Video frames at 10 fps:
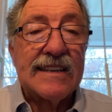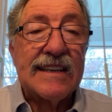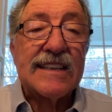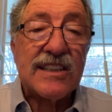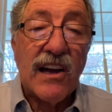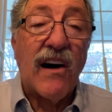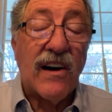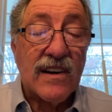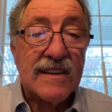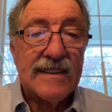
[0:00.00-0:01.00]

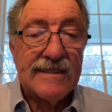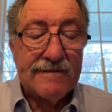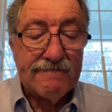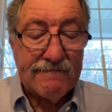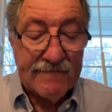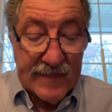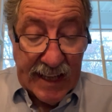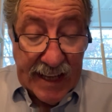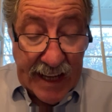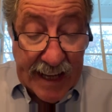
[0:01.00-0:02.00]
song
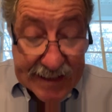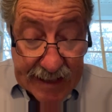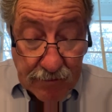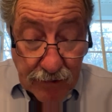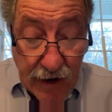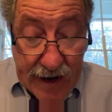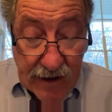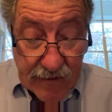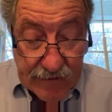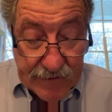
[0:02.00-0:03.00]
and in prayer.